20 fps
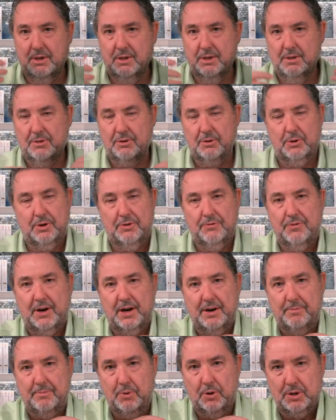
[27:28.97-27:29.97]

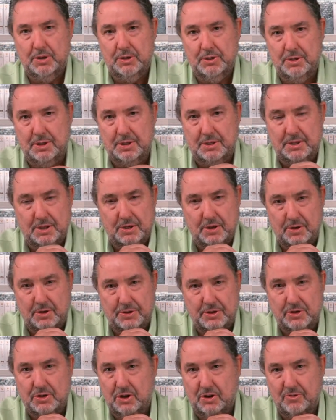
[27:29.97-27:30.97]
35 books that sit on the
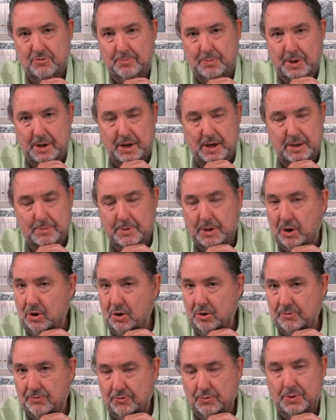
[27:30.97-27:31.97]
shelf behind me,
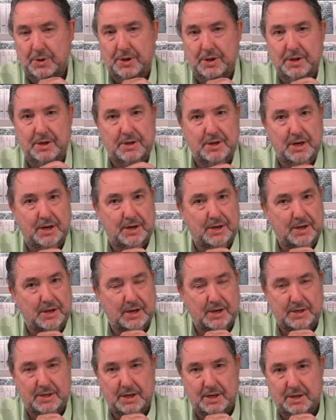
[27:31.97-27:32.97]
all free at
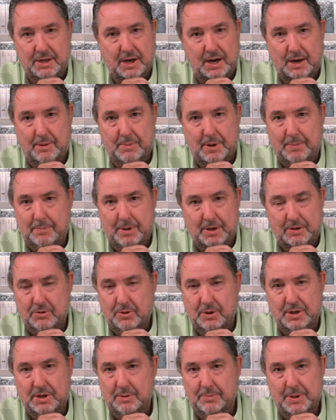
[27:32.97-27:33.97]
YAHOWAH.com, I'm not
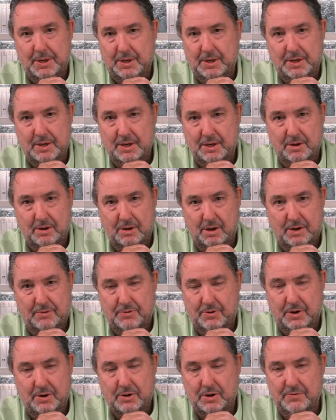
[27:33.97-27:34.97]
trying to make a nickel off
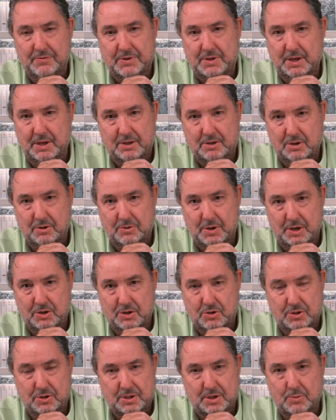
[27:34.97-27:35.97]
you. I don't even take
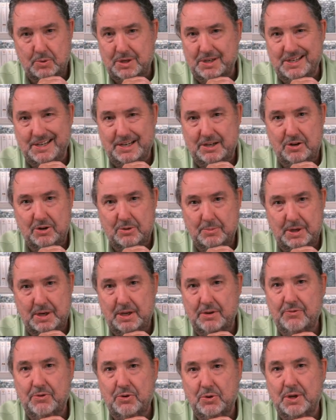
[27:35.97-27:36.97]
donations. I wouldn't take your money
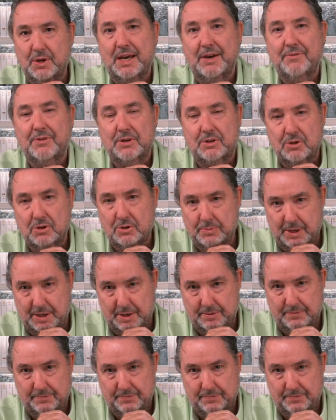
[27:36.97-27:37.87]
if you gave it to me.